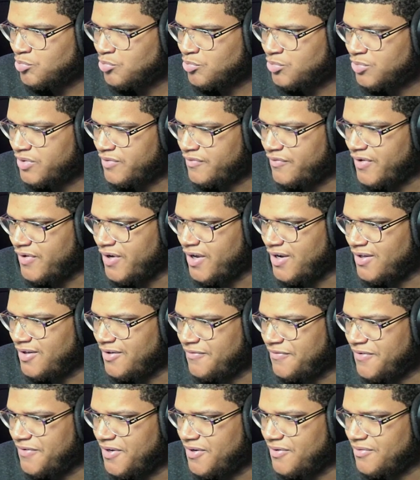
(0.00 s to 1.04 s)
Finally
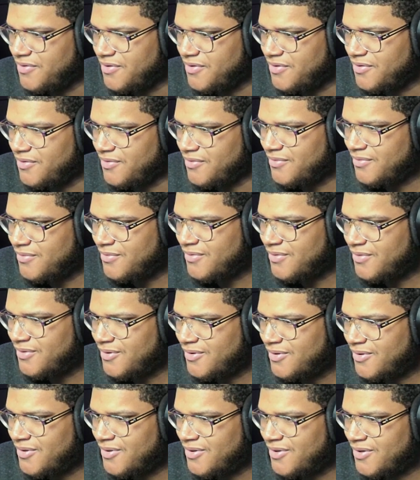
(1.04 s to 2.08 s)
found you.
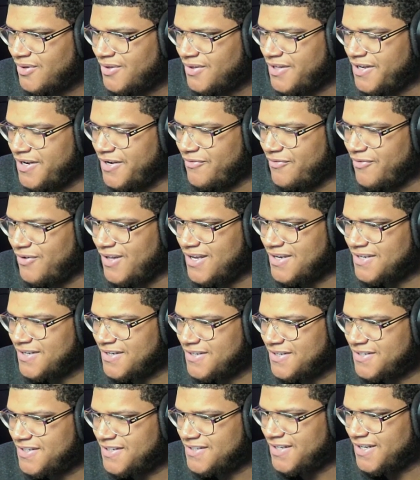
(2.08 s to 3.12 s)
Did he realize that
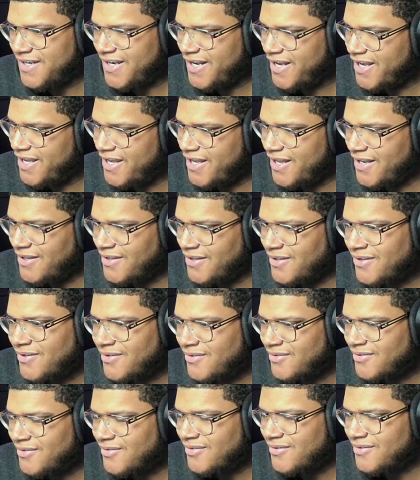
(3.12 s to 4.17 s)
she's an Ingen?
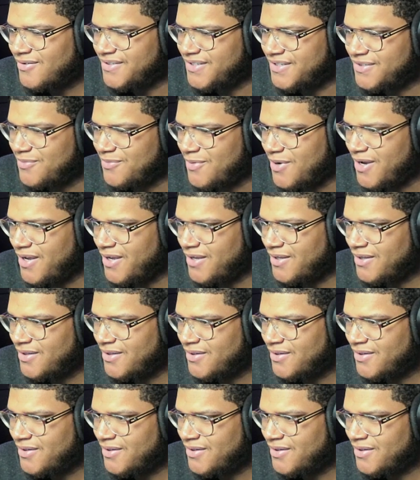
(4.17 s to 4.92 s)
Is this why?